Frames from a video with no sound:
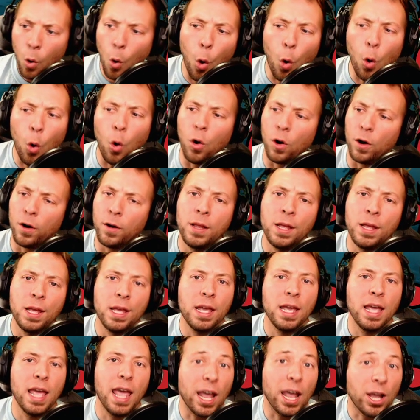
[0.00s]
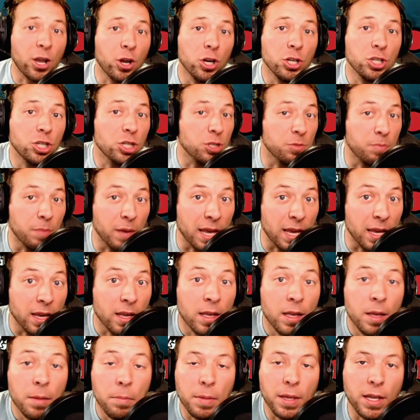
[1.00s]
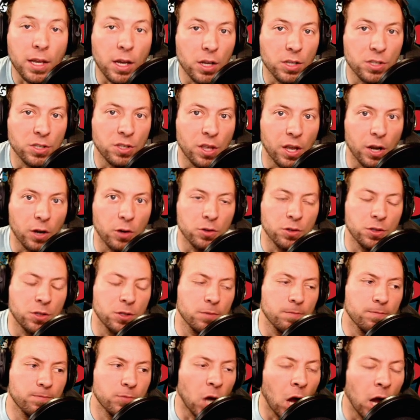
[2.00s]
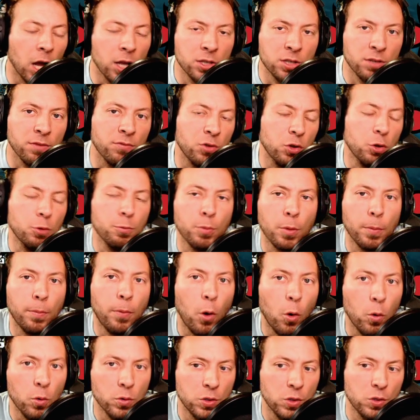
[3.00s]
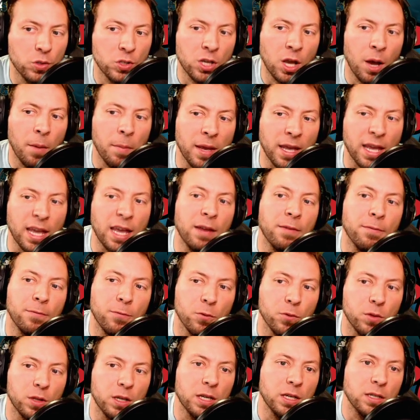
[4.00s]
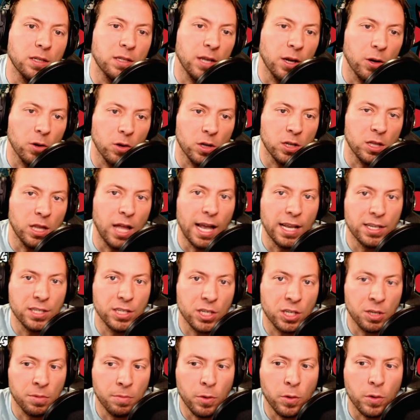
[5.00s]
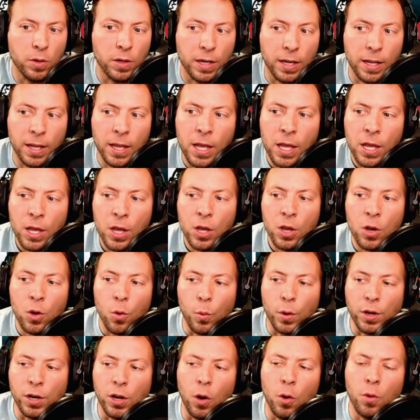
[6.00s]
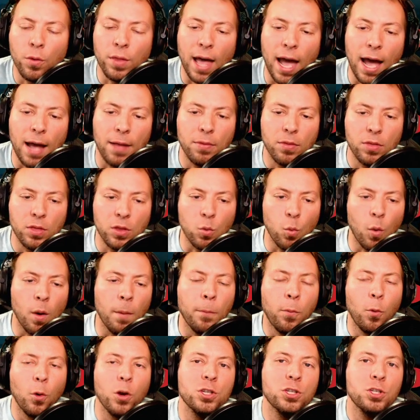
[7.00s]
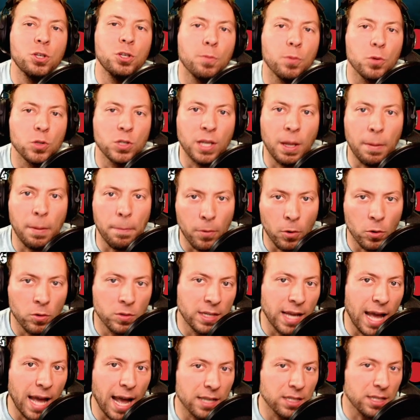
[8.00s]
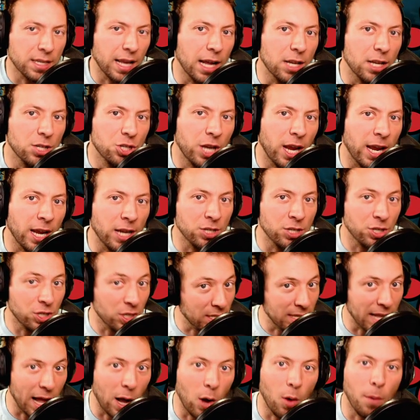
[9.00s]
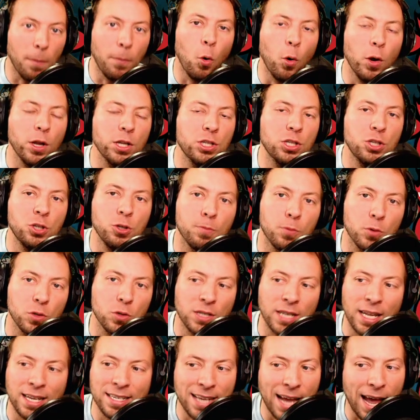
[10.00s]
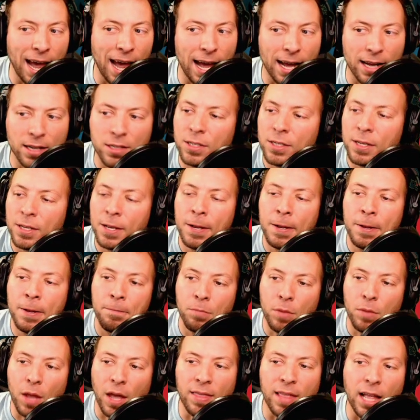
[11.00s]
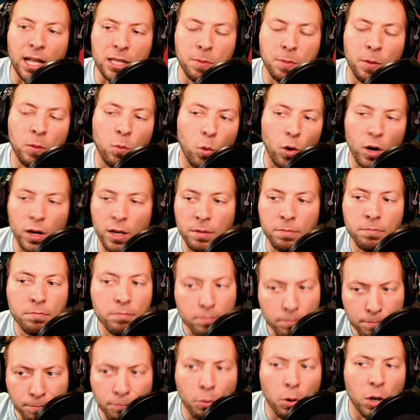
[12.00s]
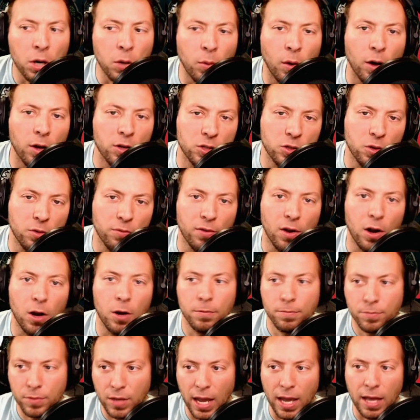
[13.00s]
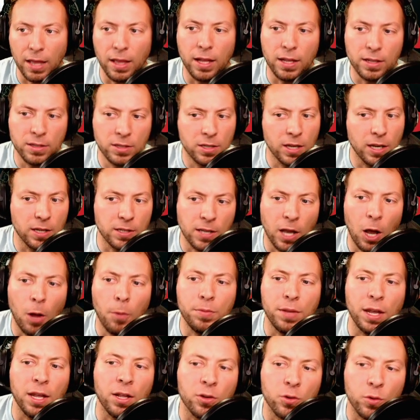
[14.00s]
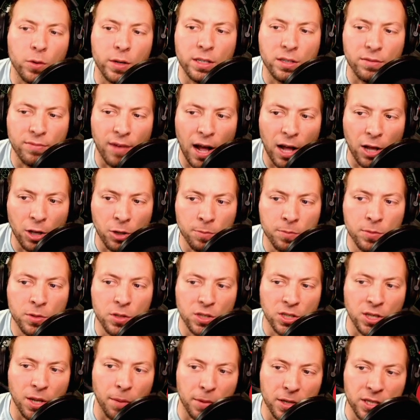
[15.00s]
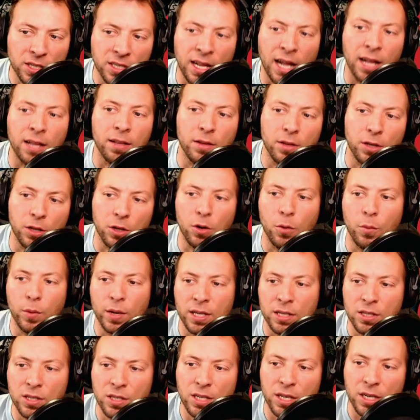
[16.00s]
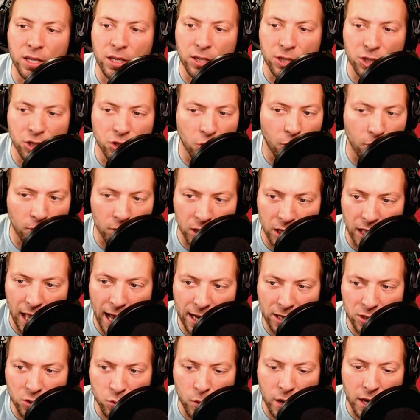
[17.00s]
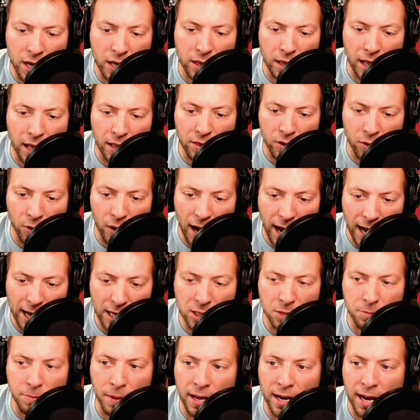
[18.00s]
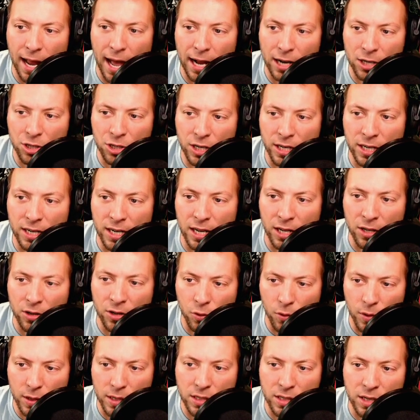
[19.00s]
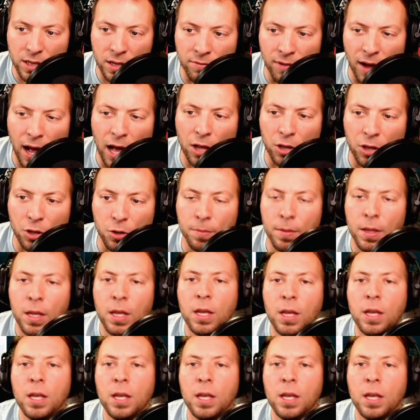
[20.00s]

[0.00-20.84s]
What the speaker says: Or it could just be because there's tons of new proposals coming in for the Terra Classic community. We know that the 1.2% burn tax got changed. It's now a 0.2% tax, and that's been working pretty well so far. Okay, it's helped increase volume to some extent. You know, we can see just over the last week that there has been actually an increase in volume.